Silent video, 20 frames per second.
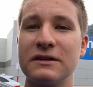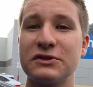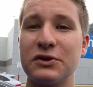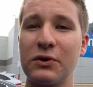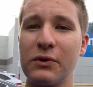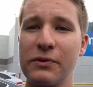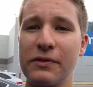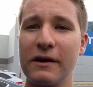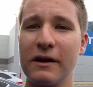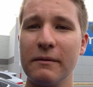
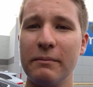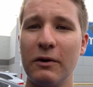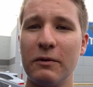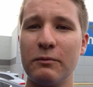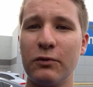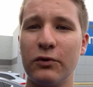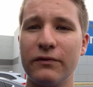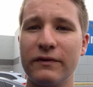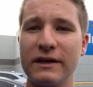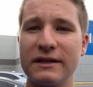So you're thinking
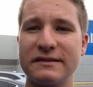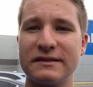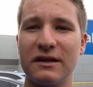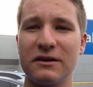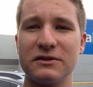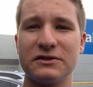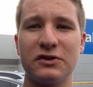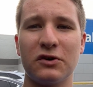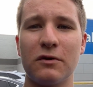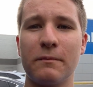about moving to
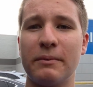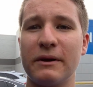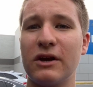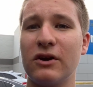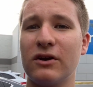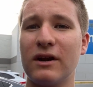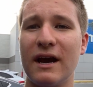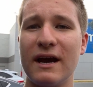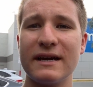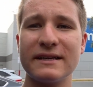Sarasota, but
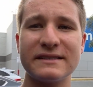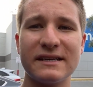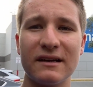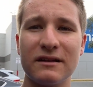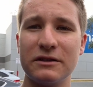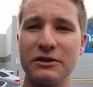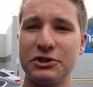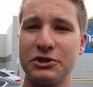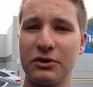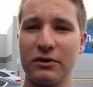you're not
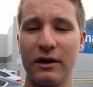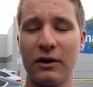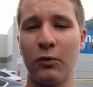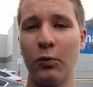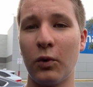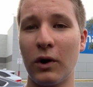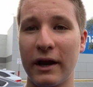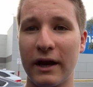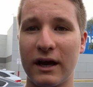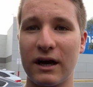exactly sure like
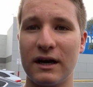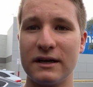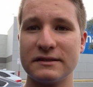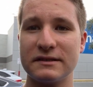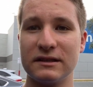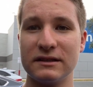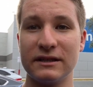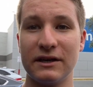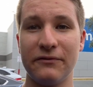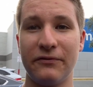what it
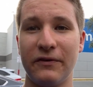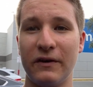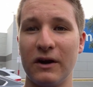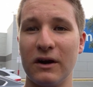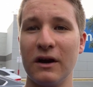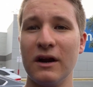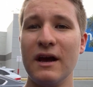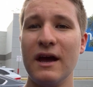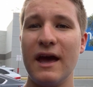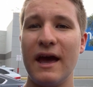costs to live
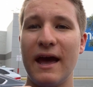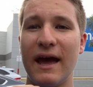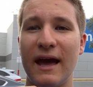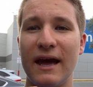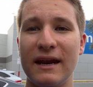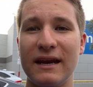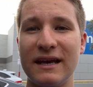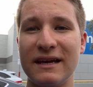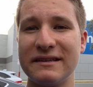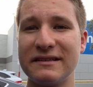here.
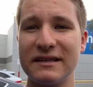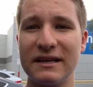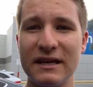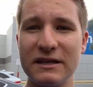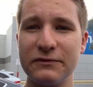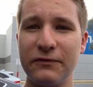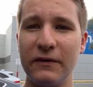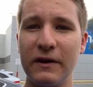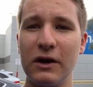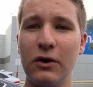And in
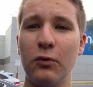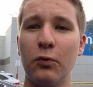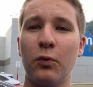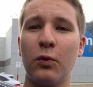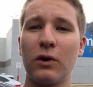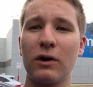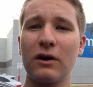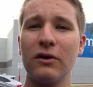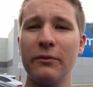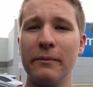today's video,
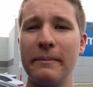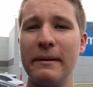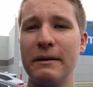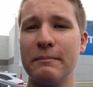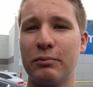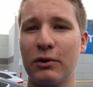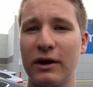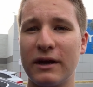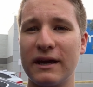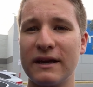we're going to be
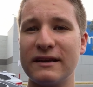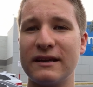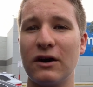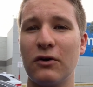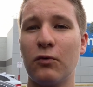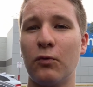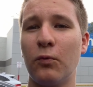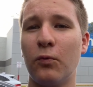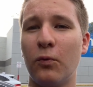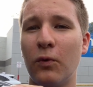breaking
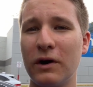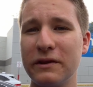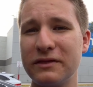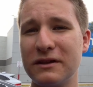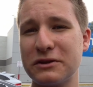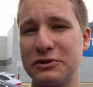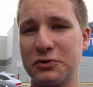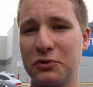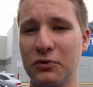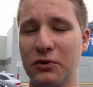down what
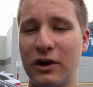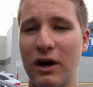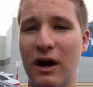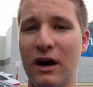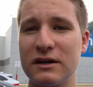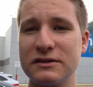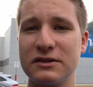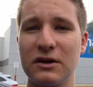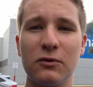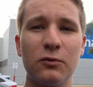the true
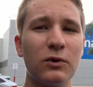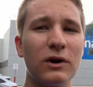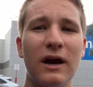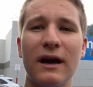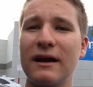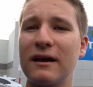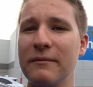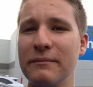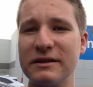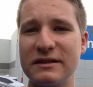costs are. We're
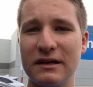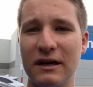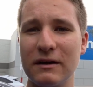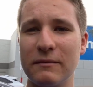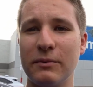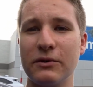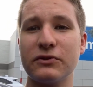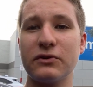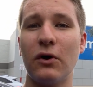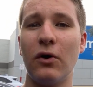not going to be
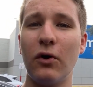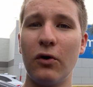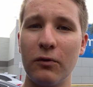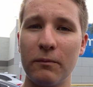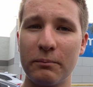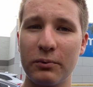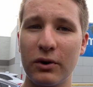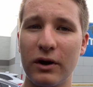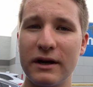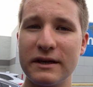talking about the
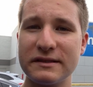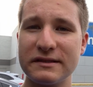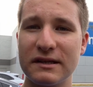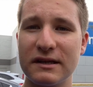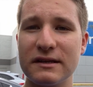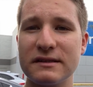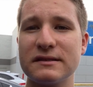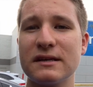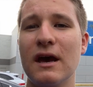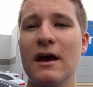home
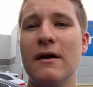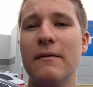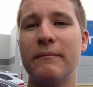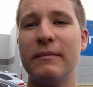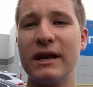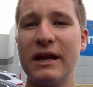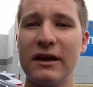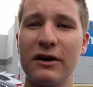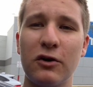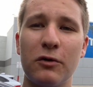prices,
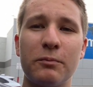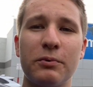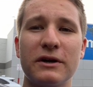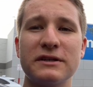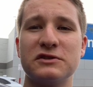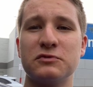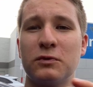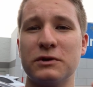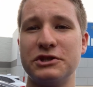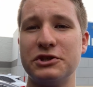median home
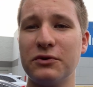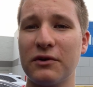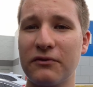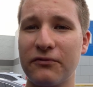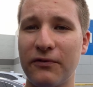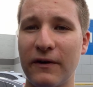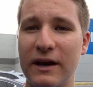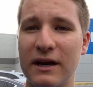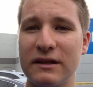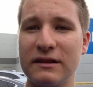prices, which you can
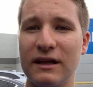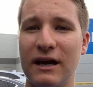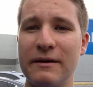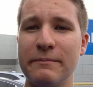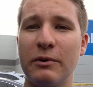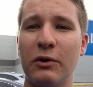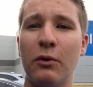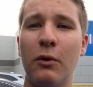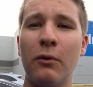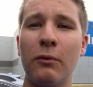find
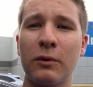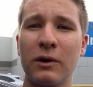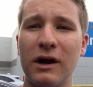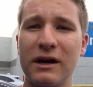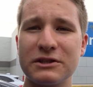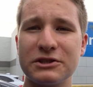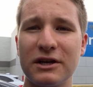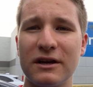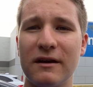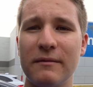online, but what we're
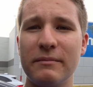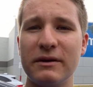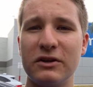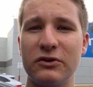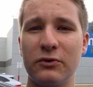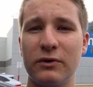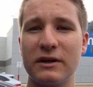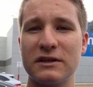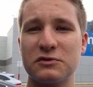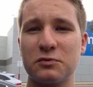actually going to be
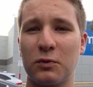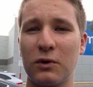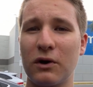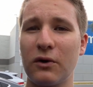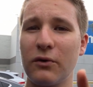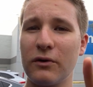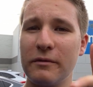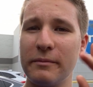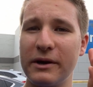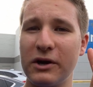doing is we're
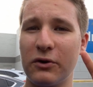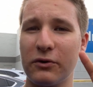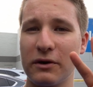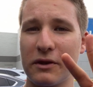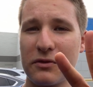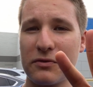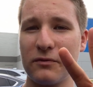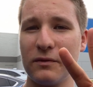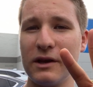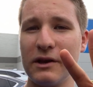going to be going
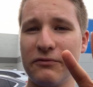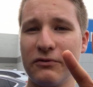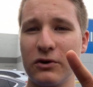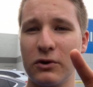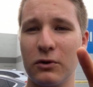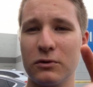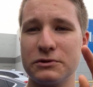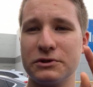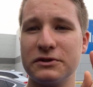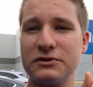to three
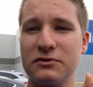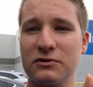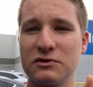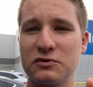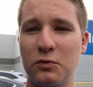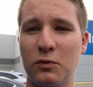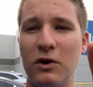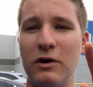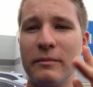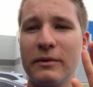different grocery
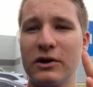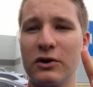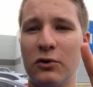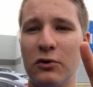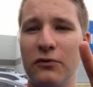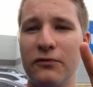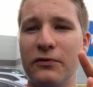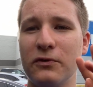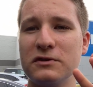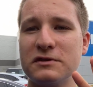stores, Walmart,
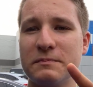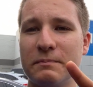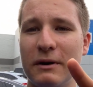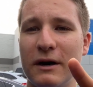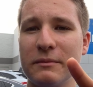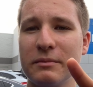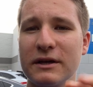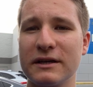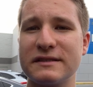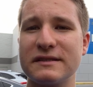Whole Foods,
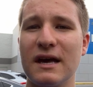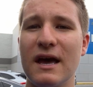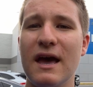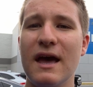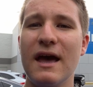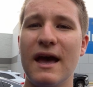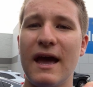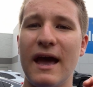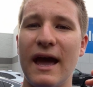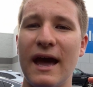Publix,
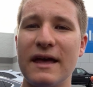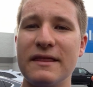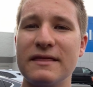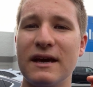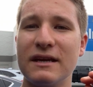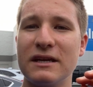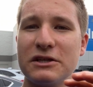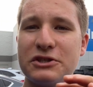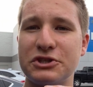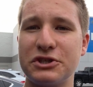and
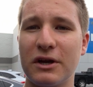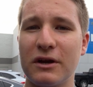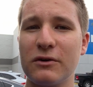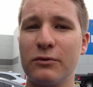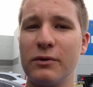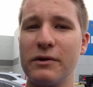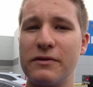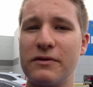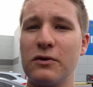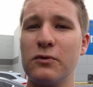then
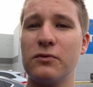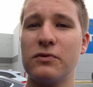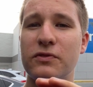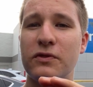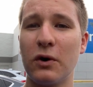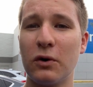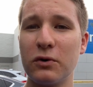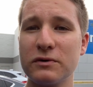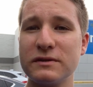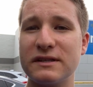sharing with you
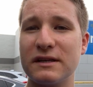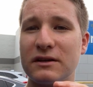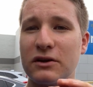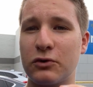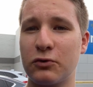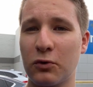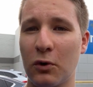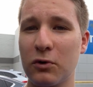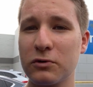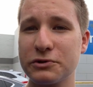those
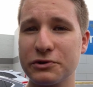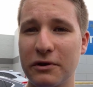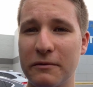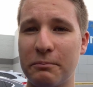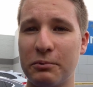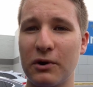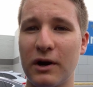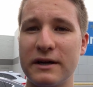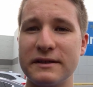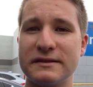
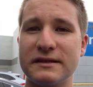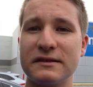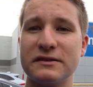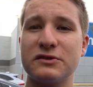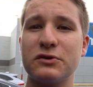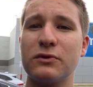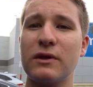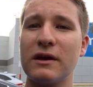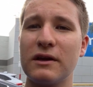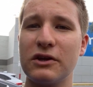grocery
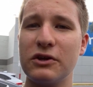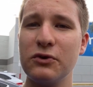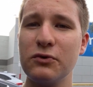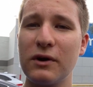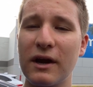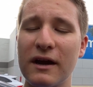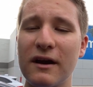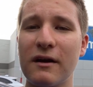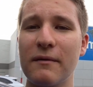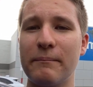prices so that you
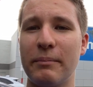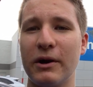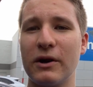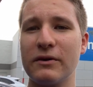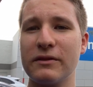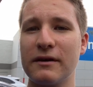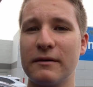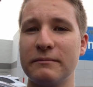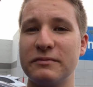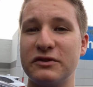can
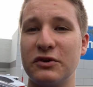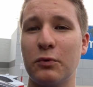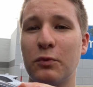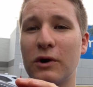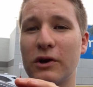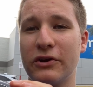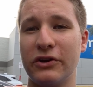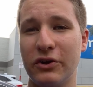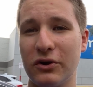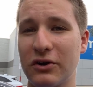compare them to
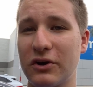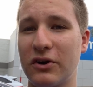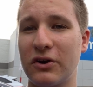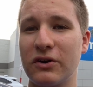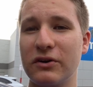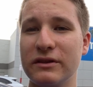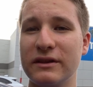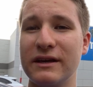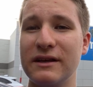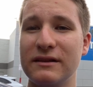where you're
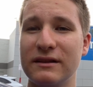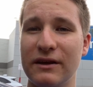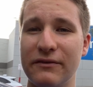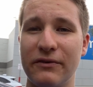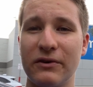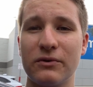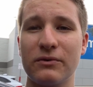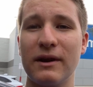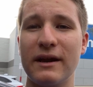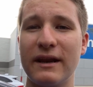currently
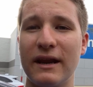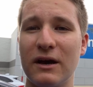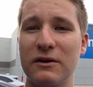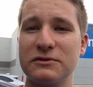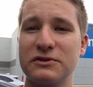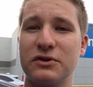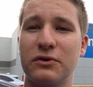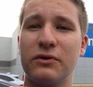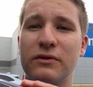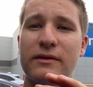living right
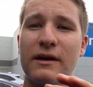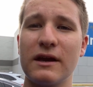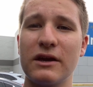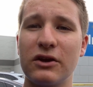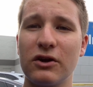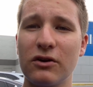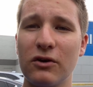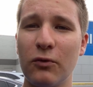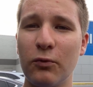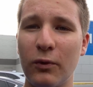now so that
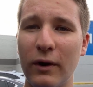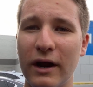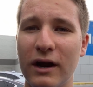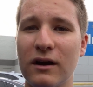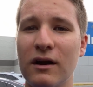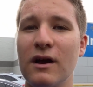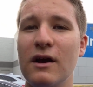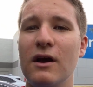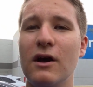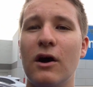you're
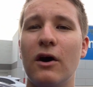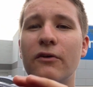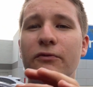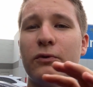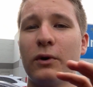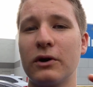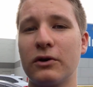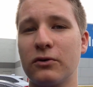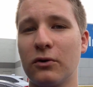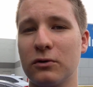aware
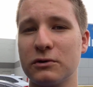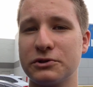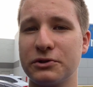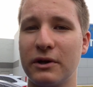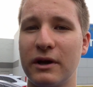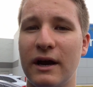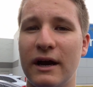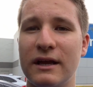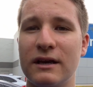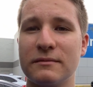of what
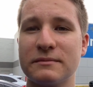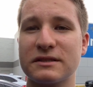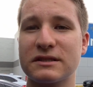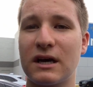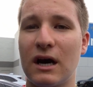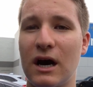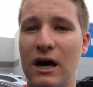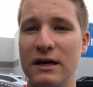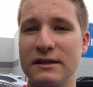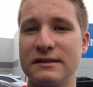grocery items
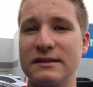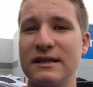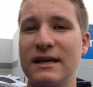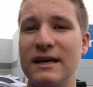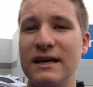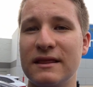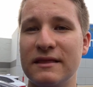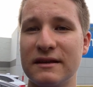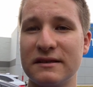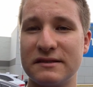cost
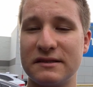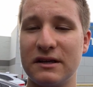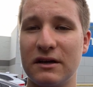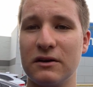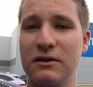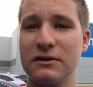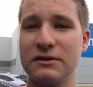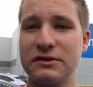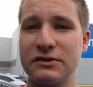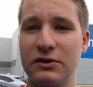in the
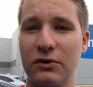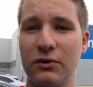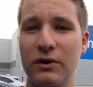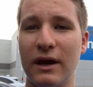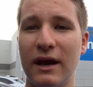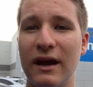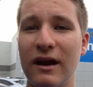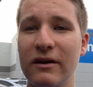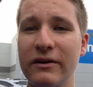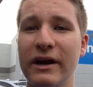
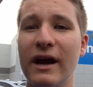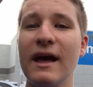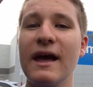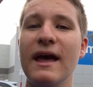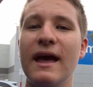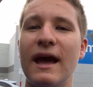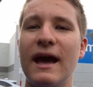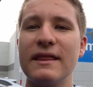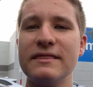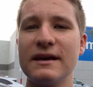Sarasota area.
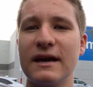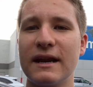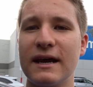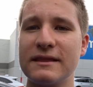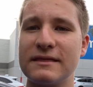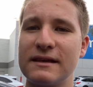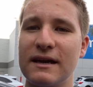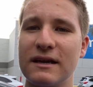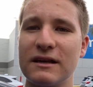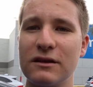And then
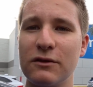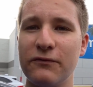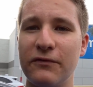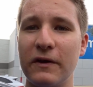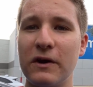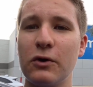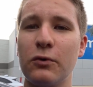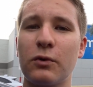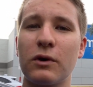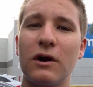at the end of the
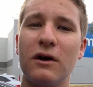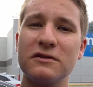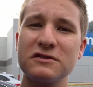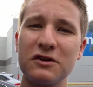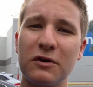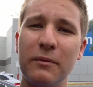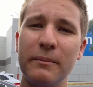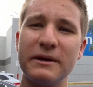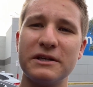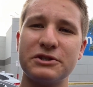video, we're
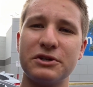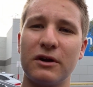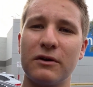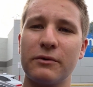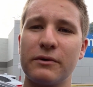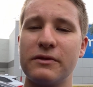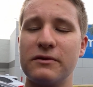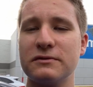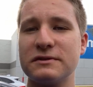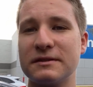also going to be
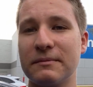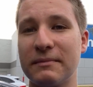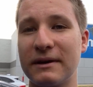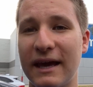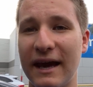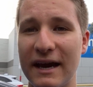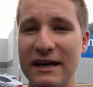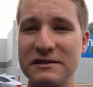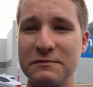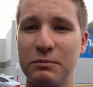sharing with you some
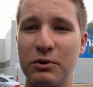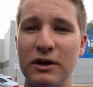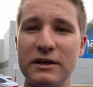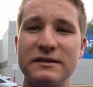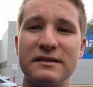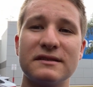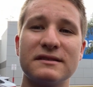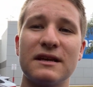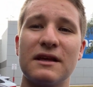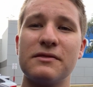gas
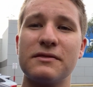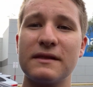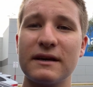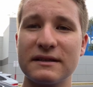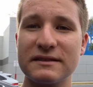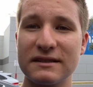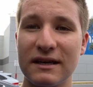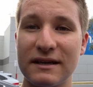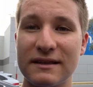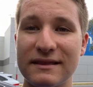prices and
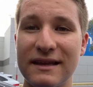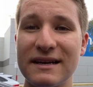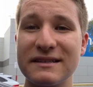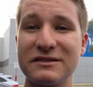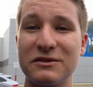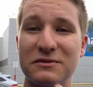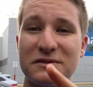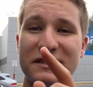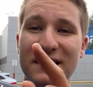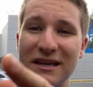things like
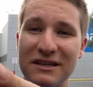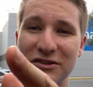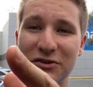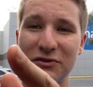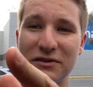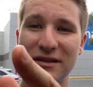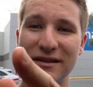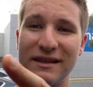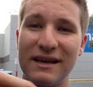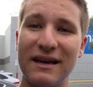that, so stay
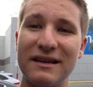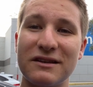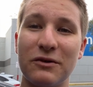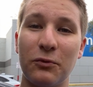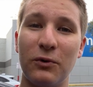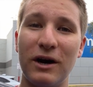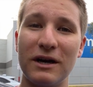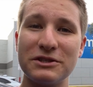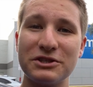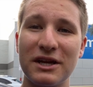tuned to the end to
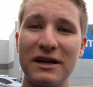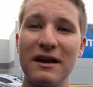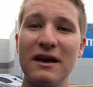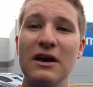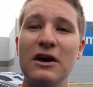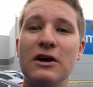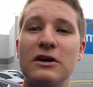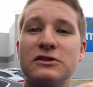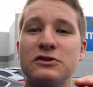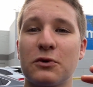watch it.
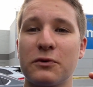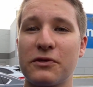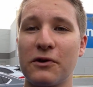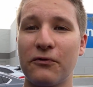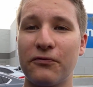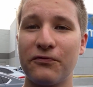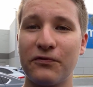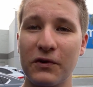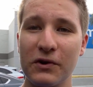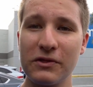So
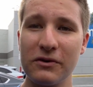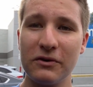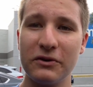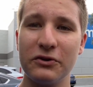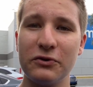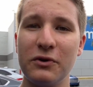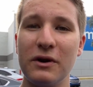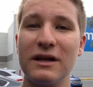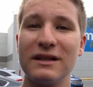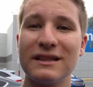without further
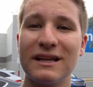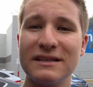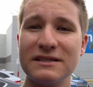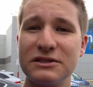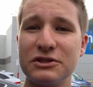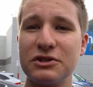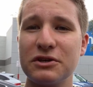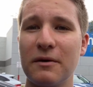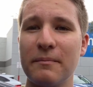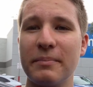ado,
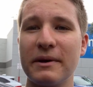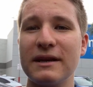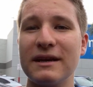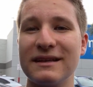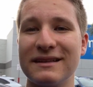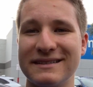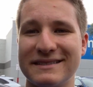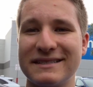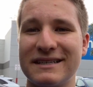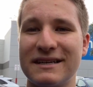let's jump in
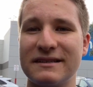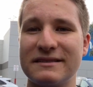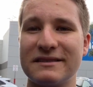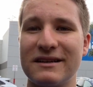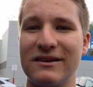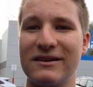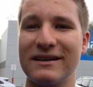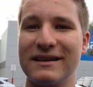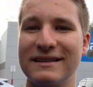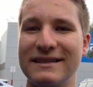and let's get
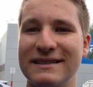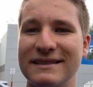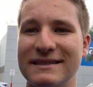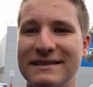started.